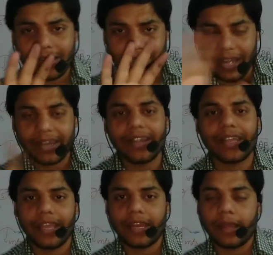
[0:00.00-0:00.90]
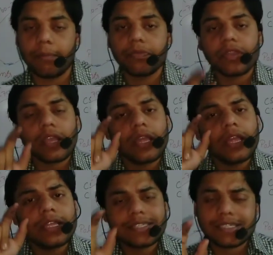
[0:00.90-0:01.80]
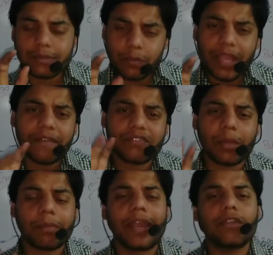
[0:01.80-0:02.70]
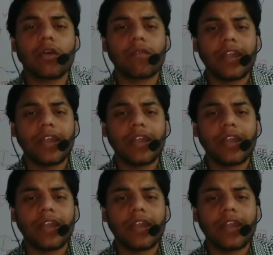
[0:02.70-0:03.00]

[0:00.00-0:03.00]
target area. We have some kinds of